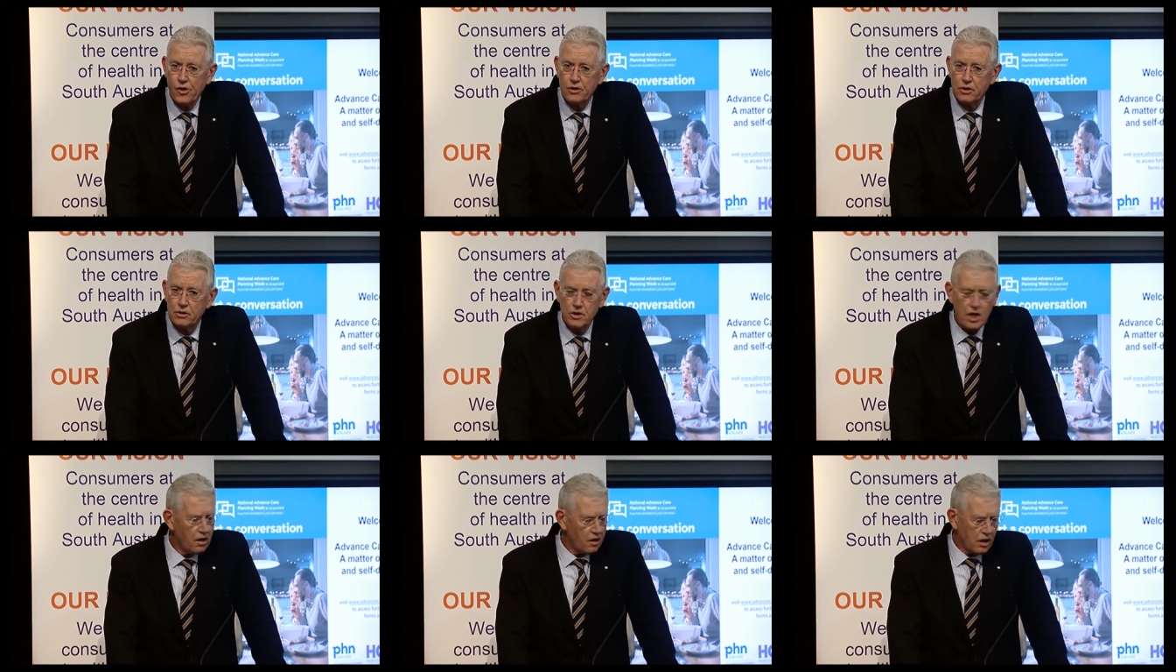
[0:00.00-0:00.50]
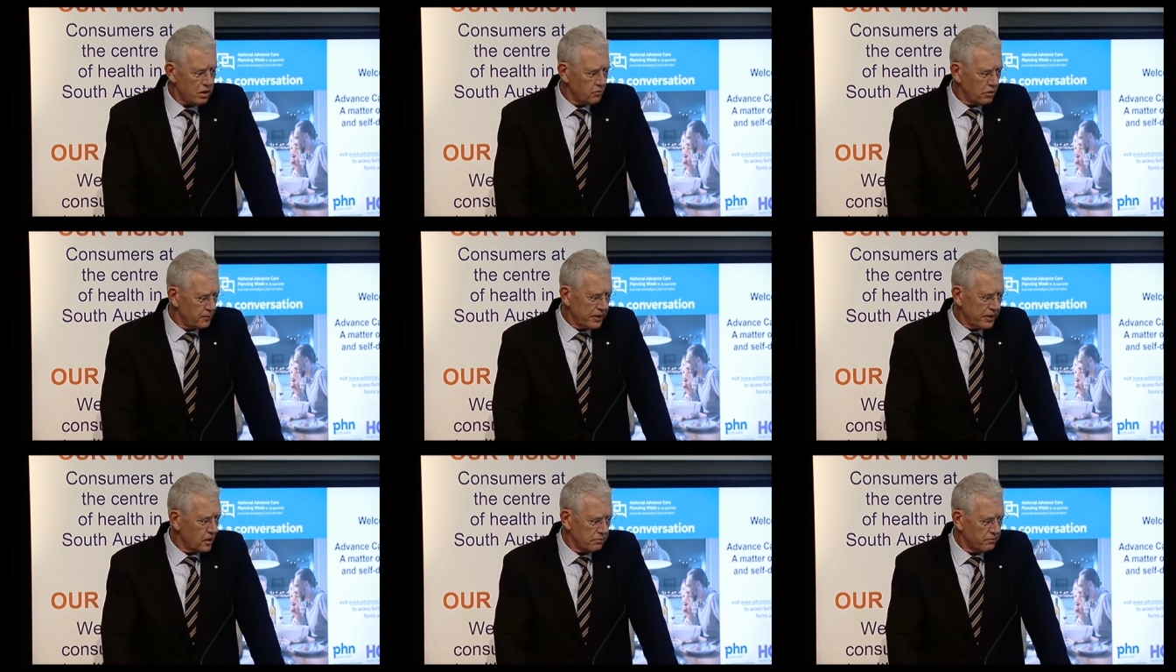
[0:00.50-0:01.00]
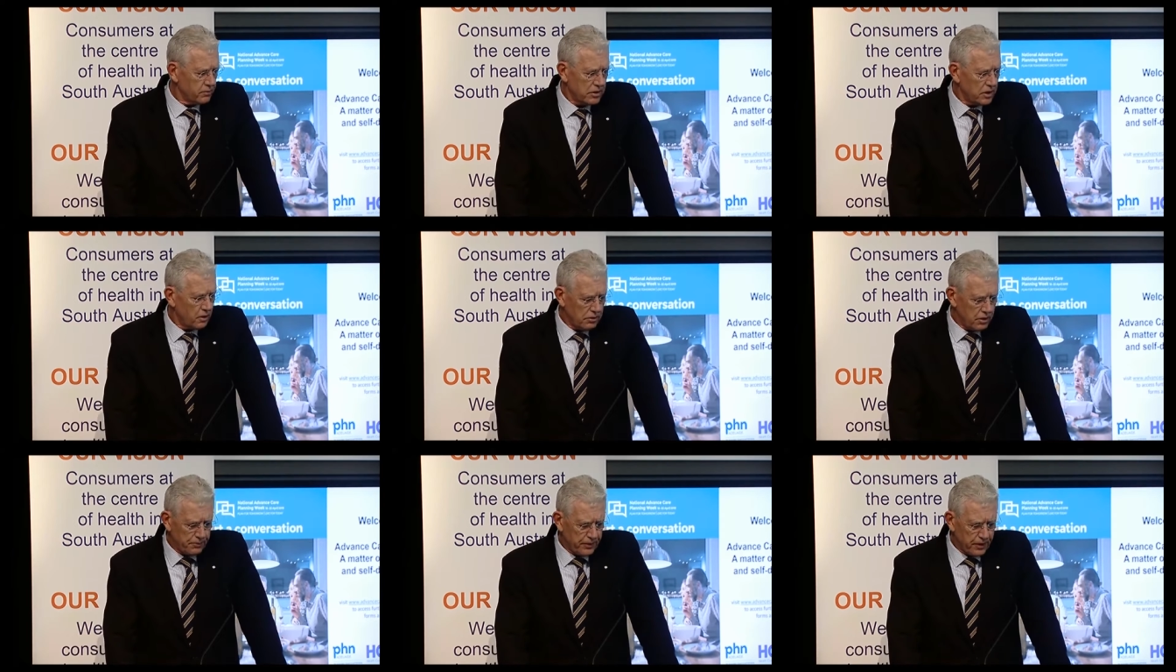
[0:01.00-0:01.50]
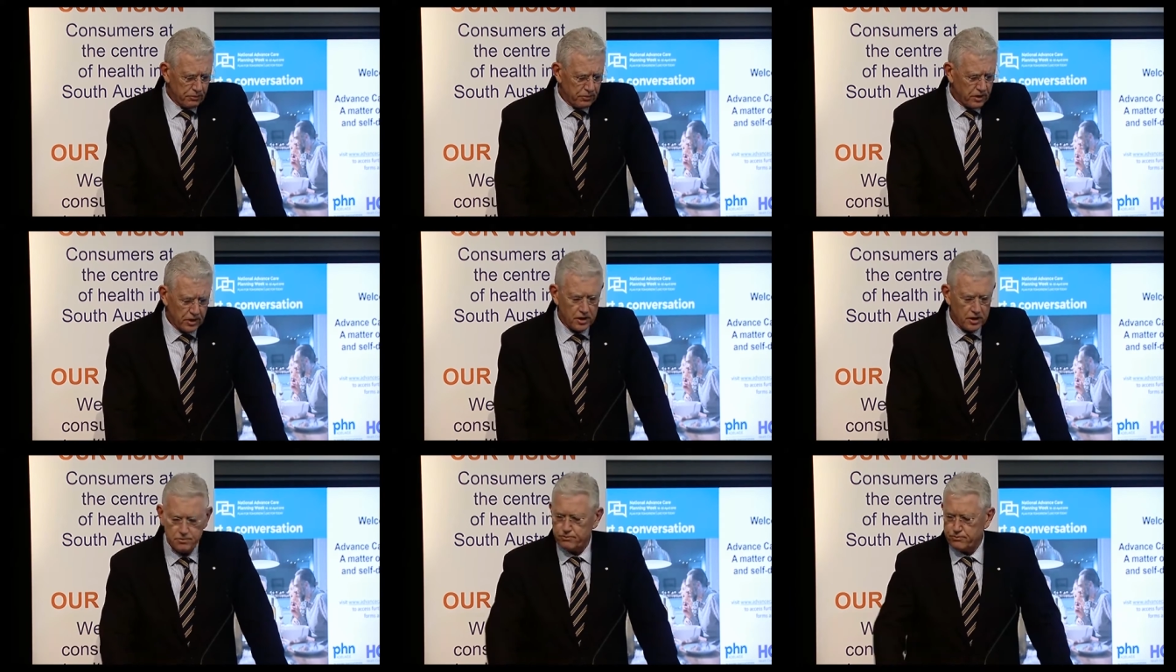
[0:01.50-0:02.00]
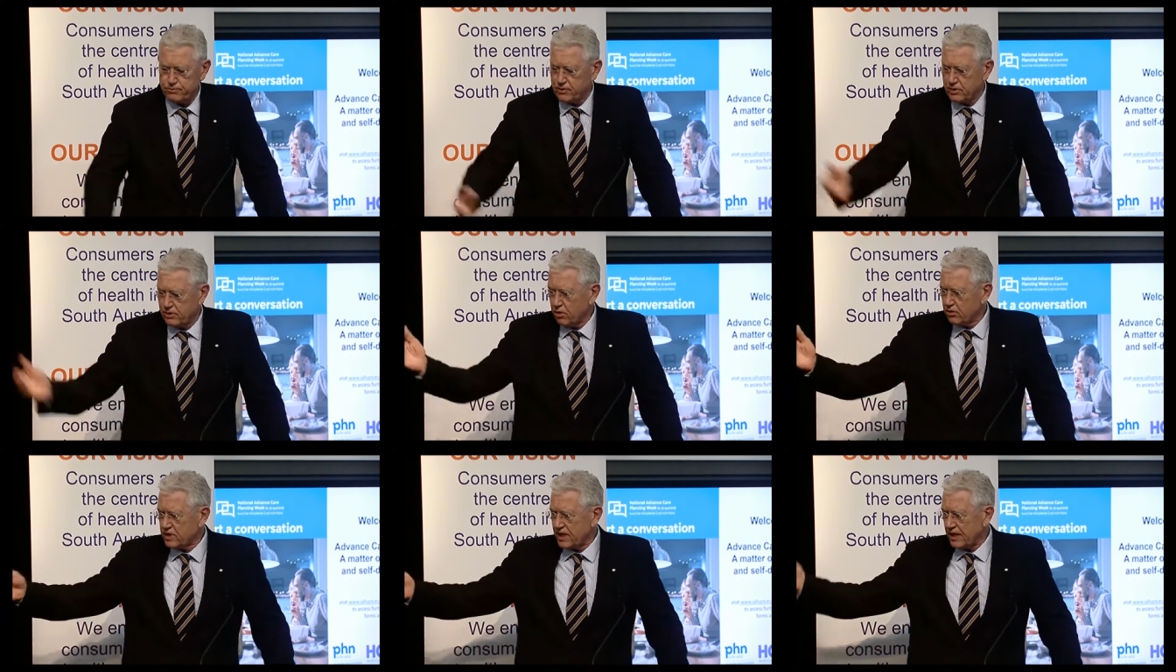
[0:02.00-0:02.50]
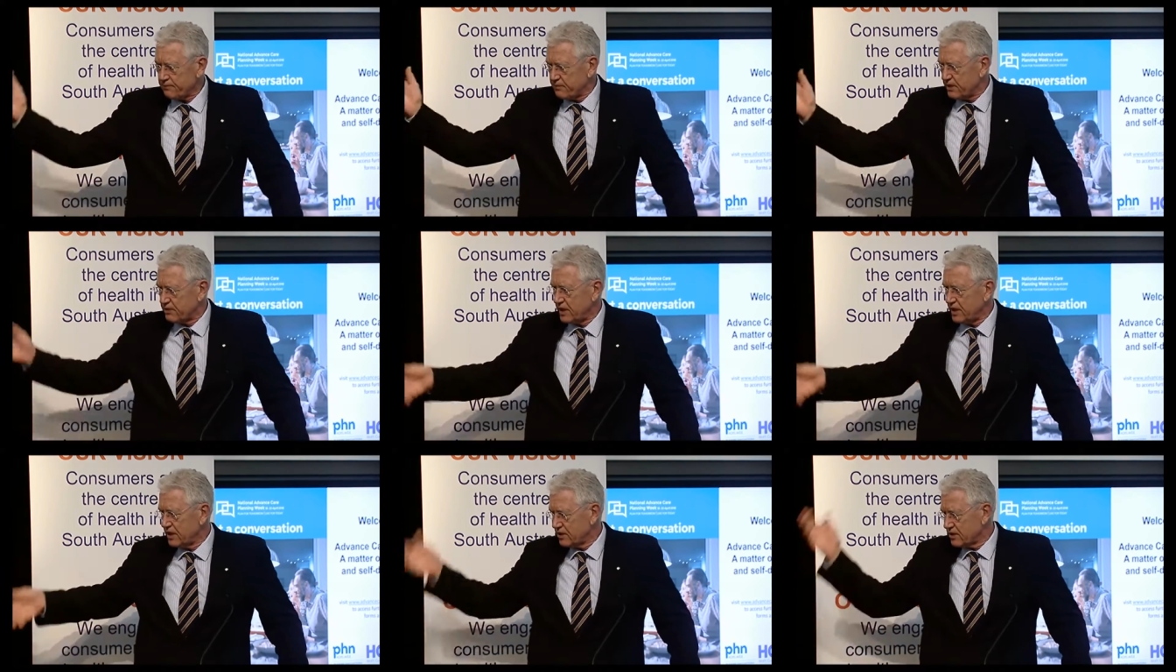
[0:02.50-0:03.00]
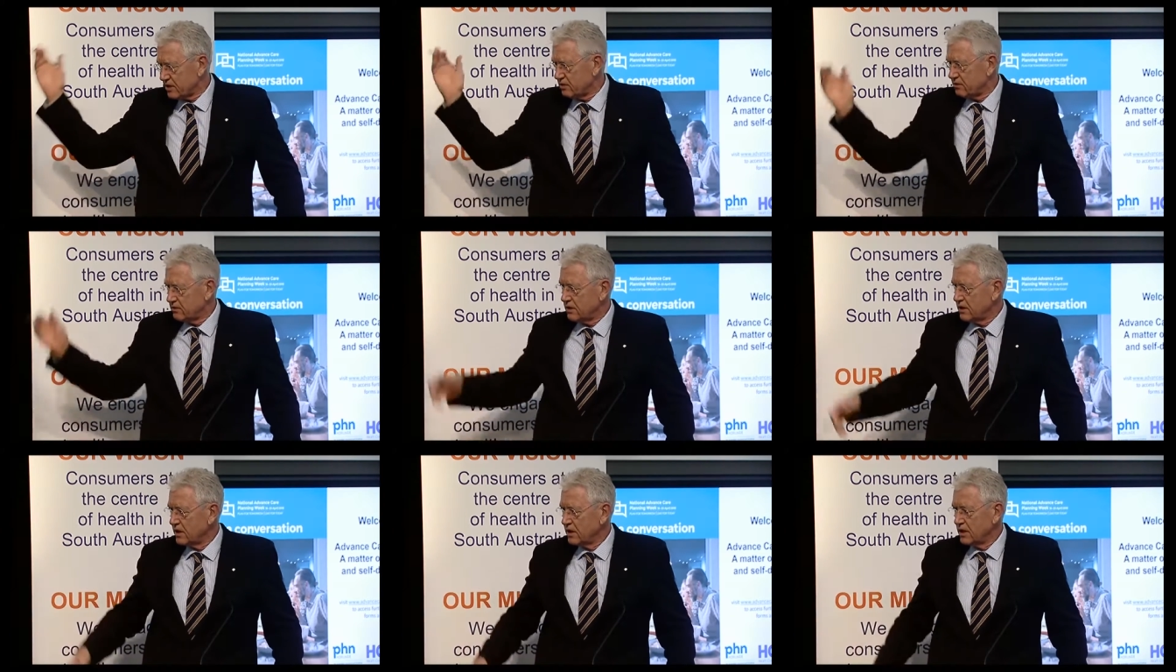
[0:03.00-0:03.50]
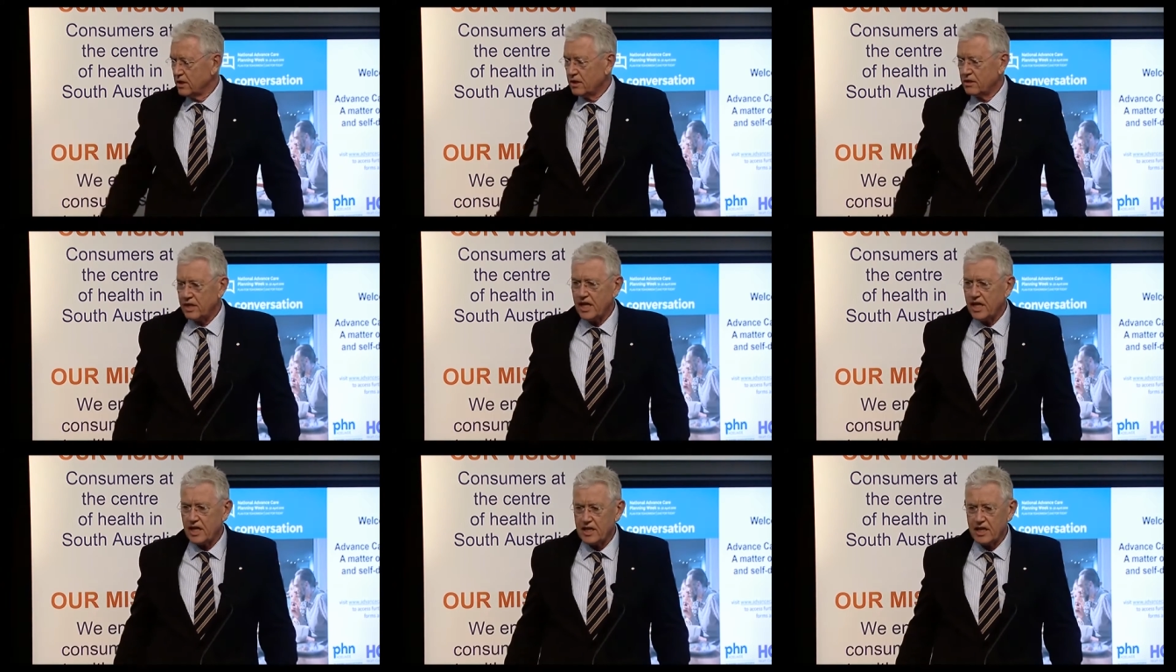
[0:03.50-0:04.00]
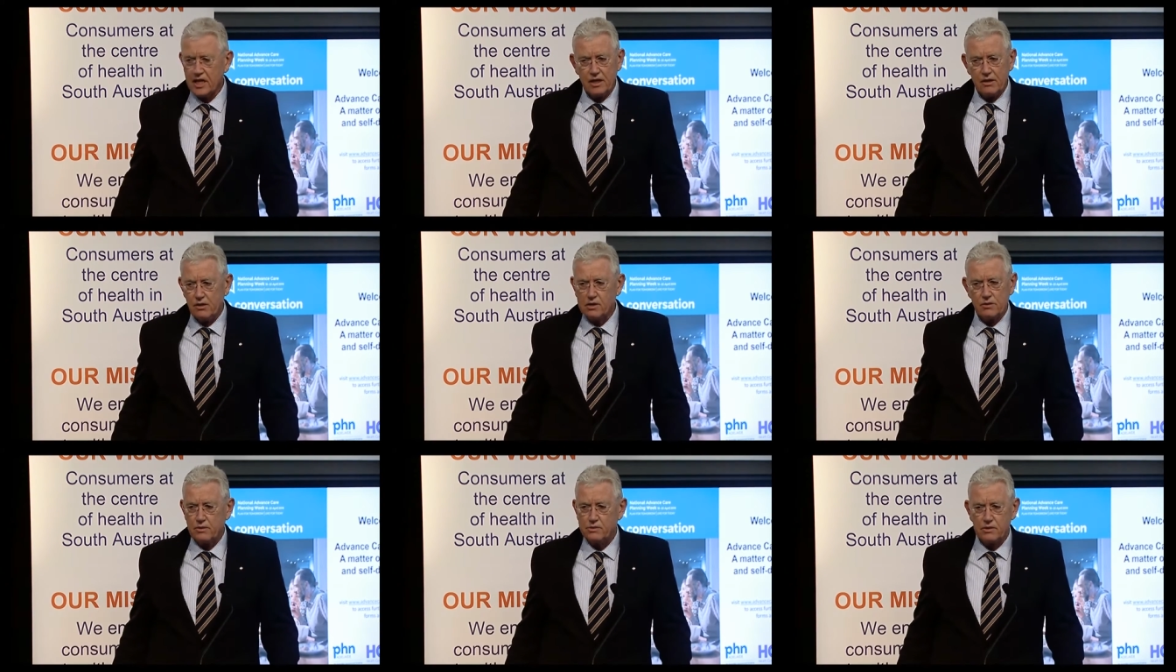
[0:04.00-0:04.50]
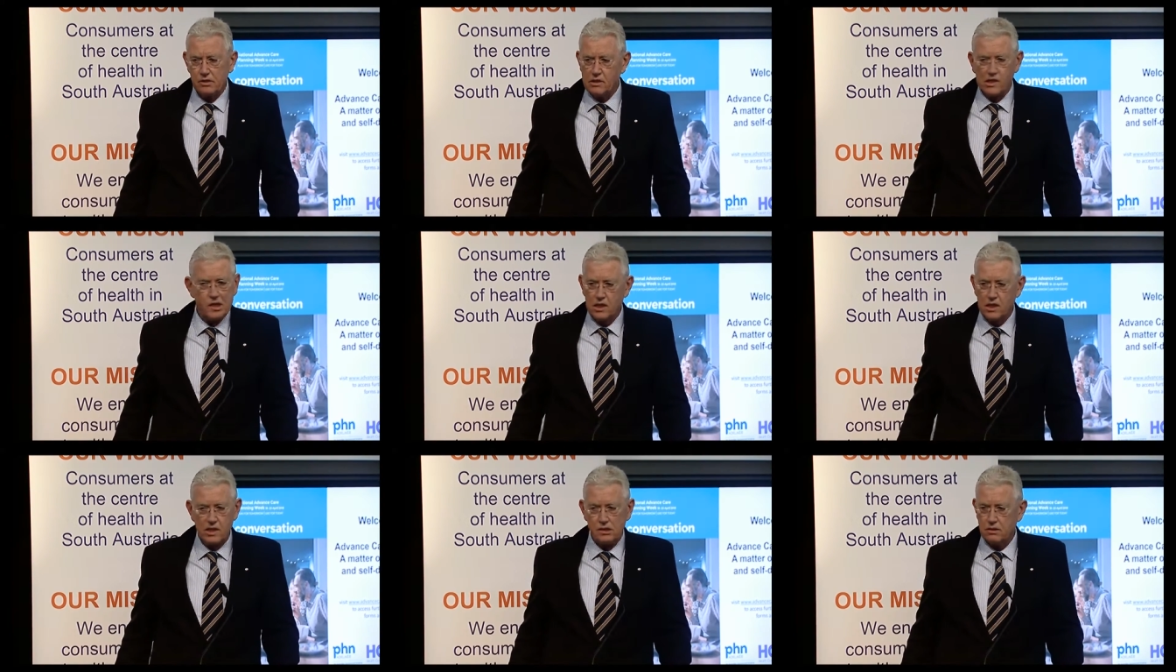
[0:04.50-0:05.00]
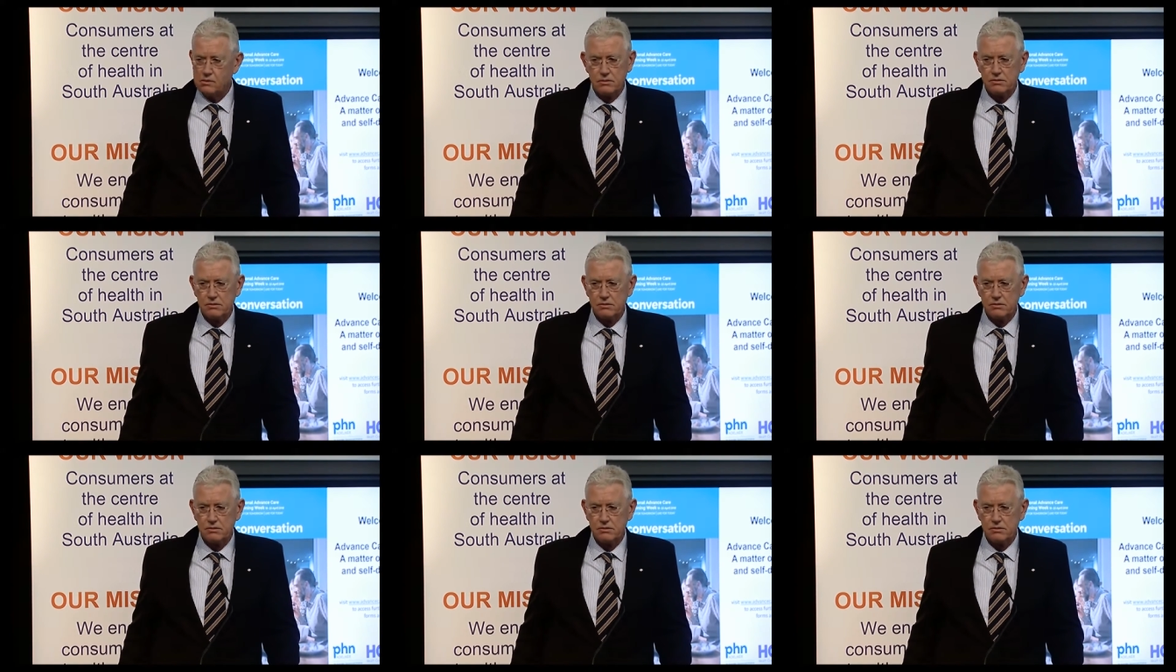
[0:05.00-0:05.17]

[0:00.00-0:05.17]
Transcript: No, I don't want to be in a, don't want to be in one of those hooked up to things and no, no, I don't want to, no, no